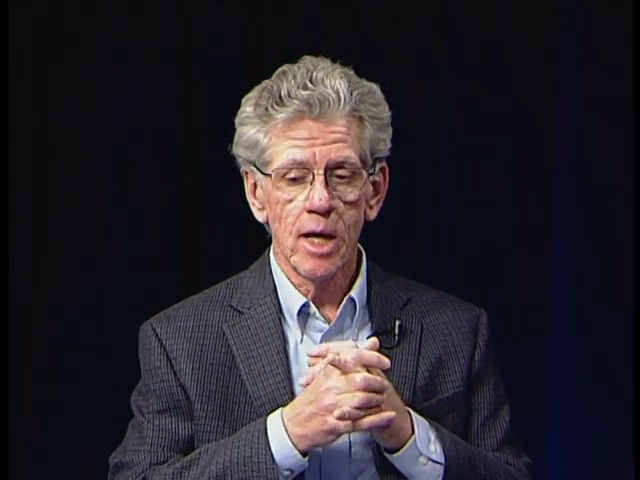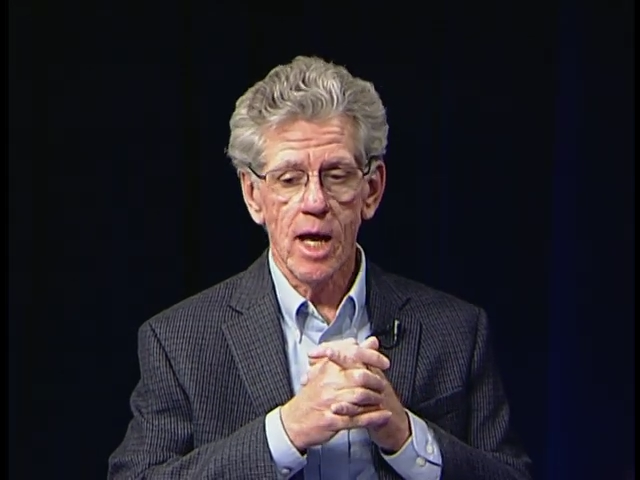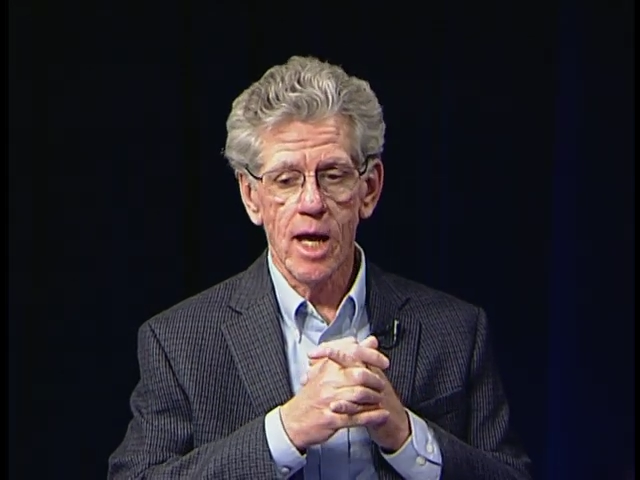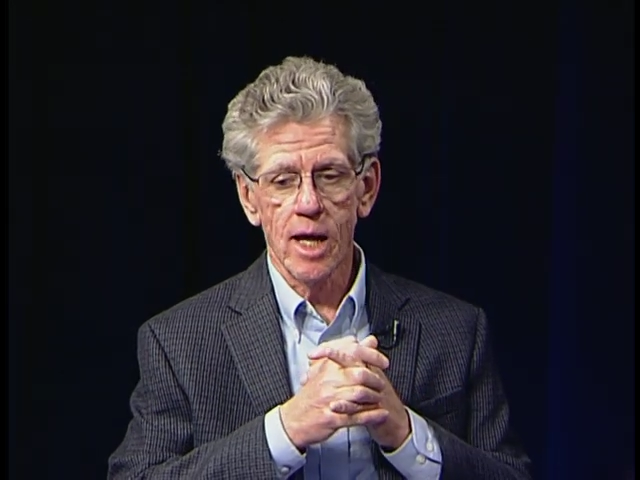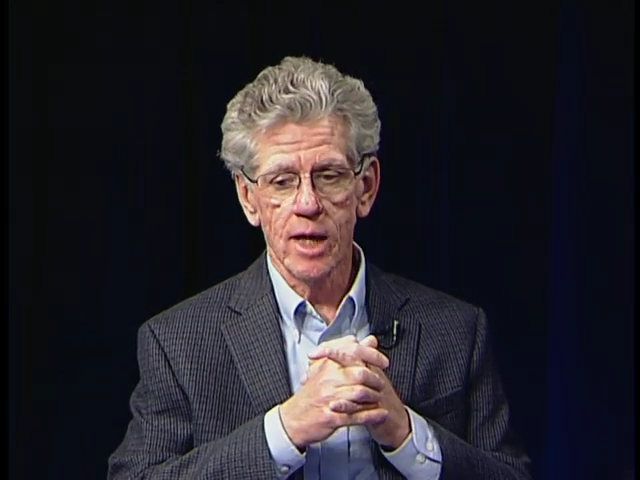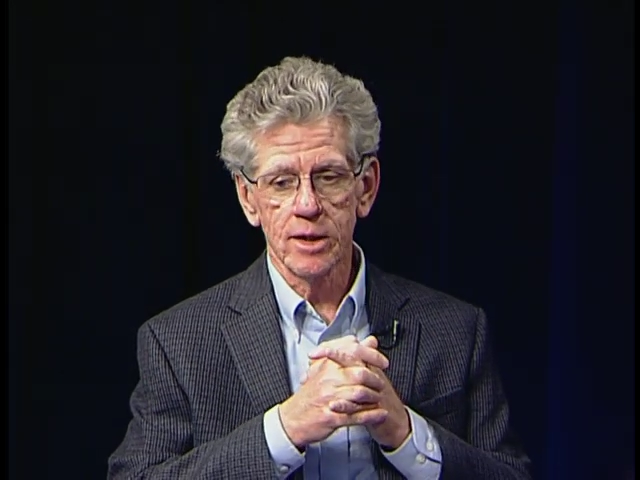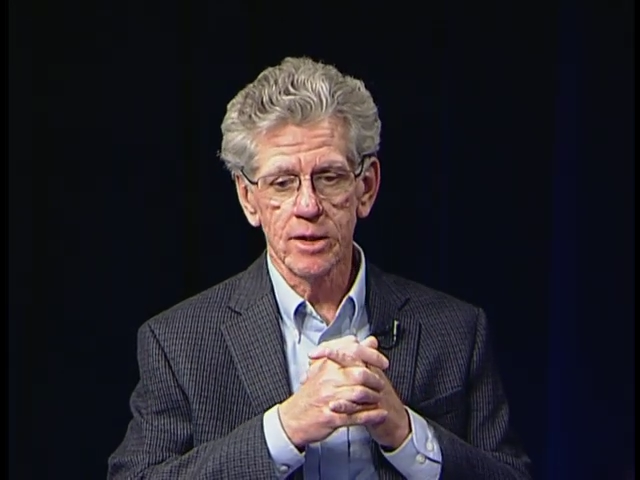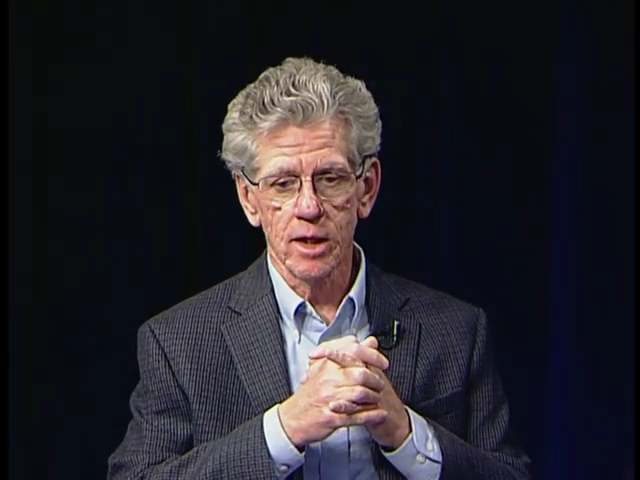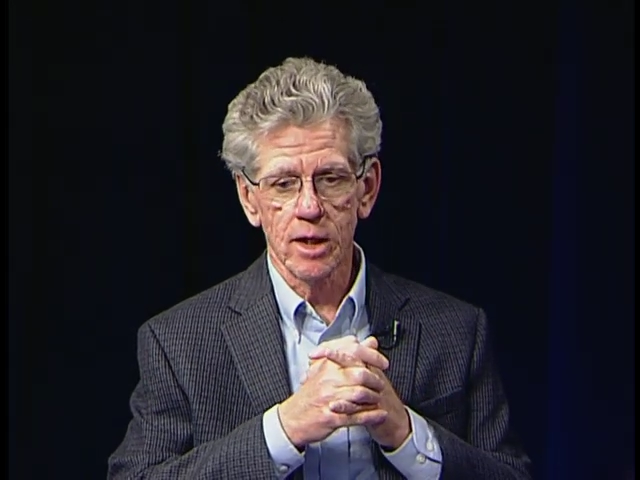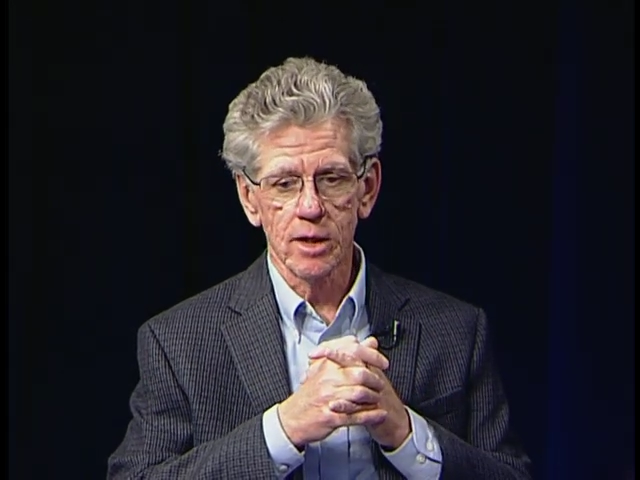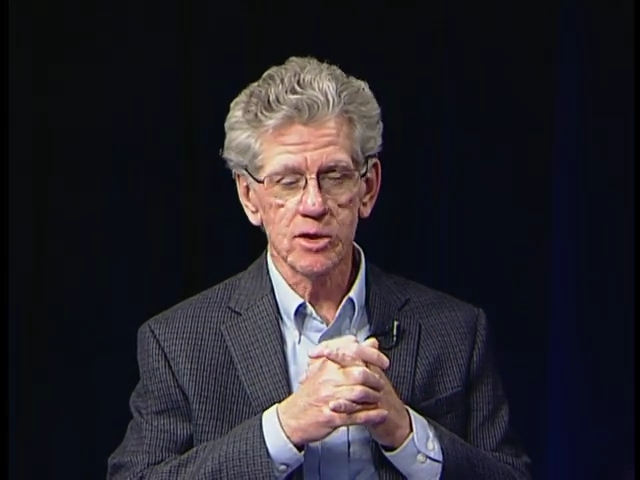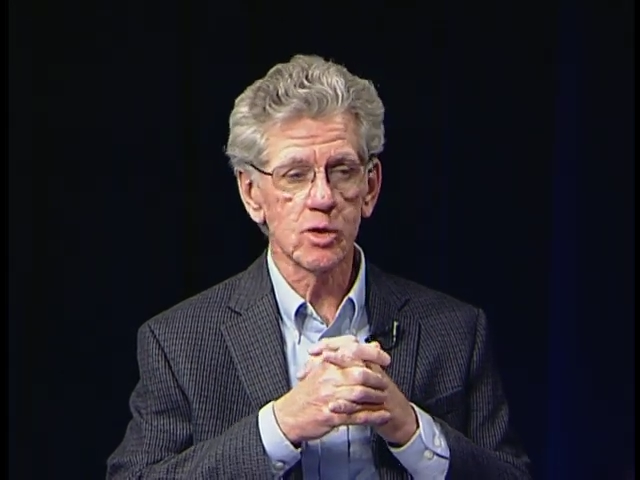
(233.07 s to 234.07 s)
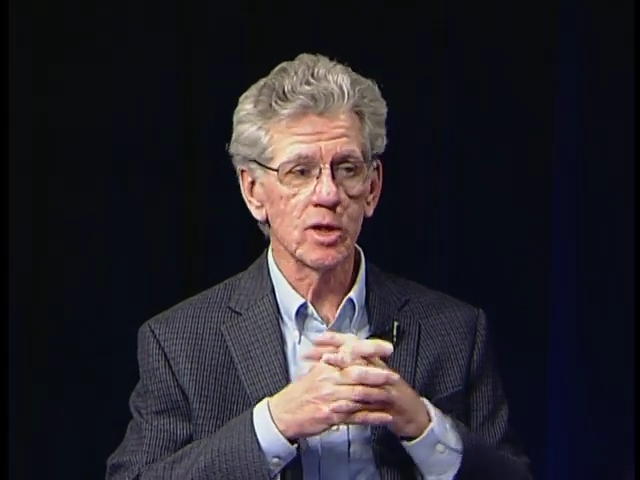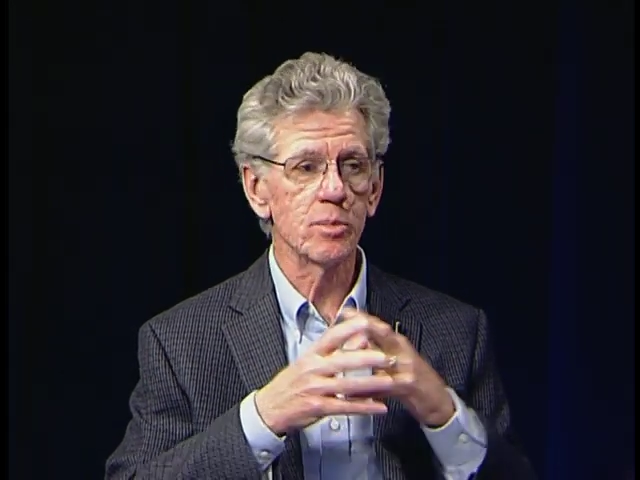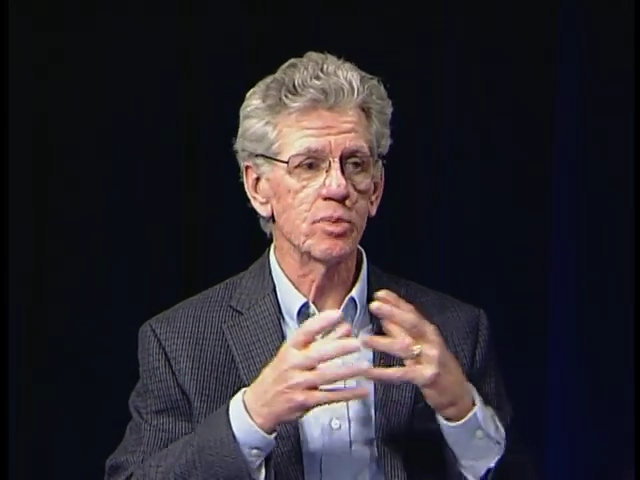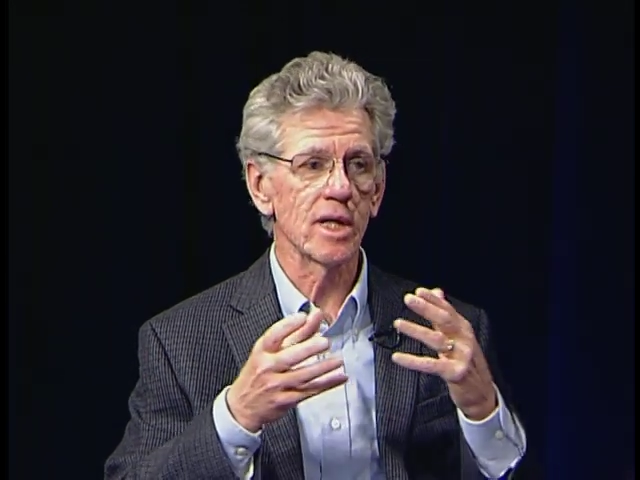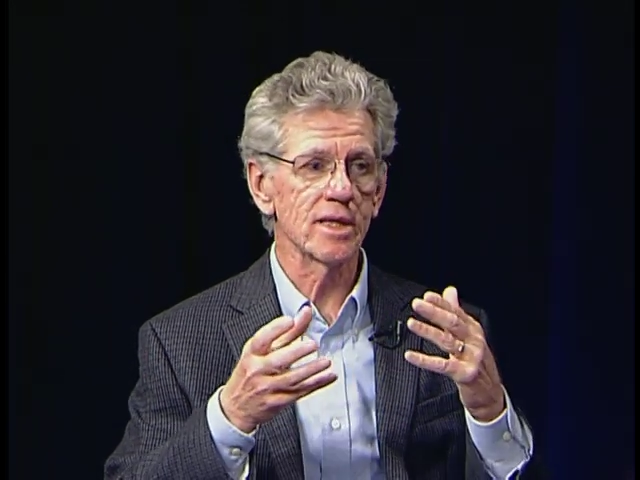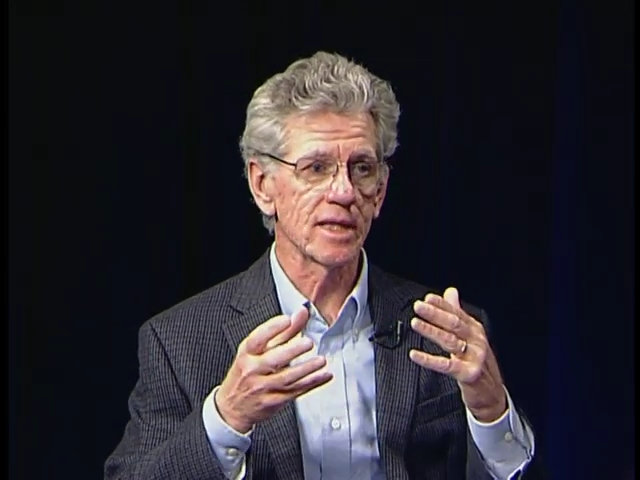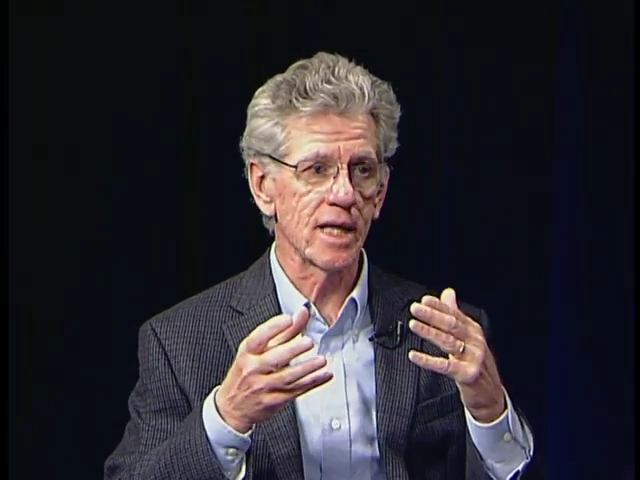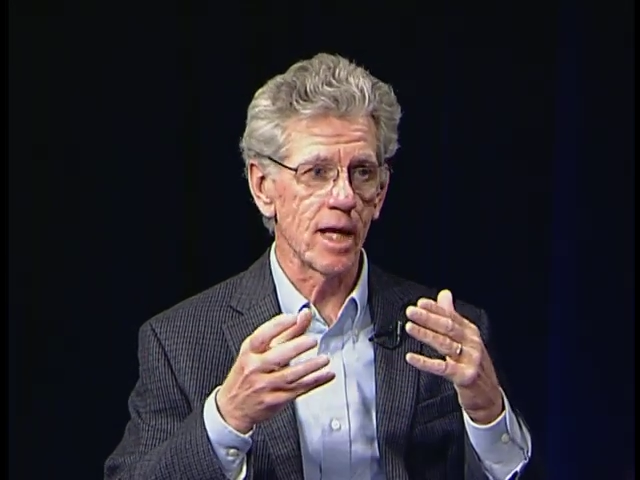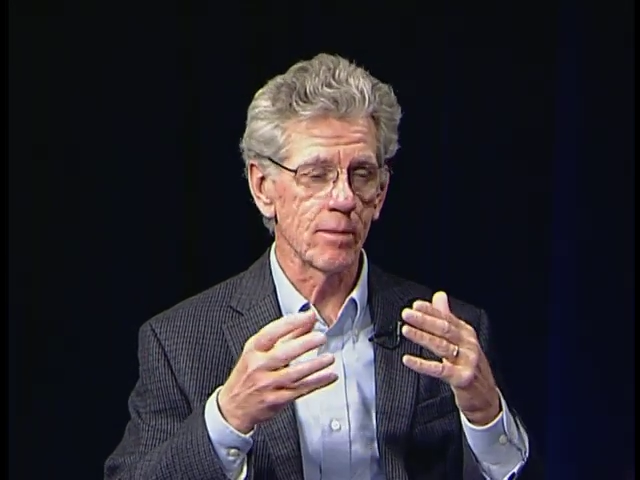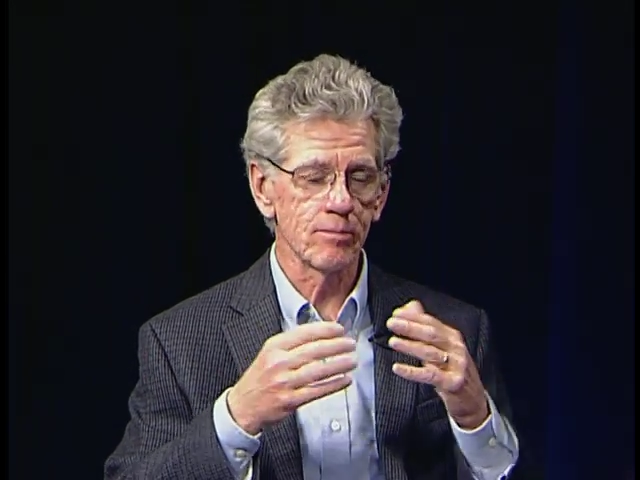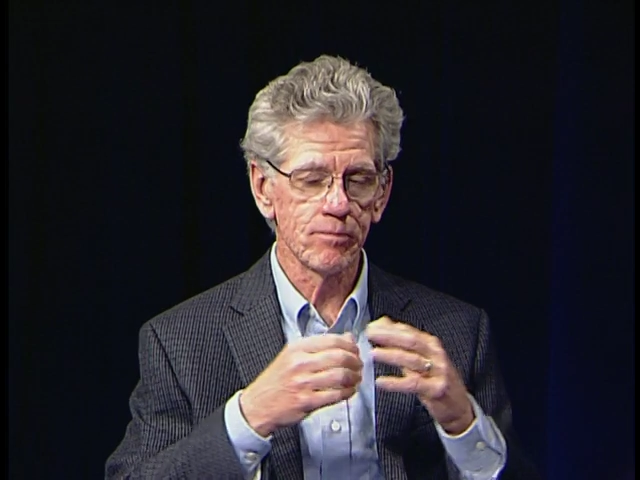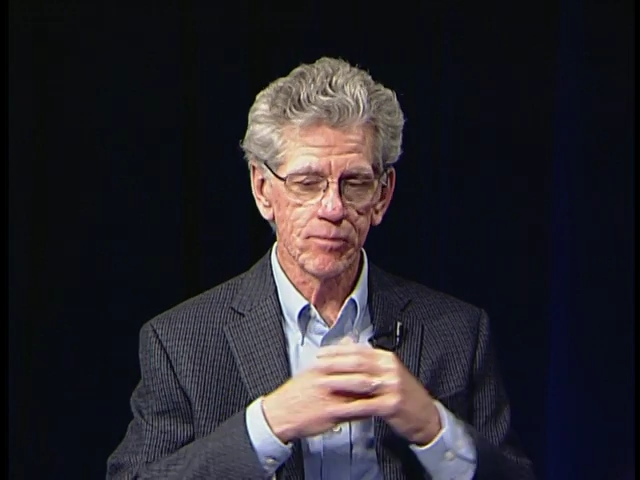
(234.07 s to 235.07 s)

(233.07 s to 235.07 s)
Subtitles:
And so he played the game.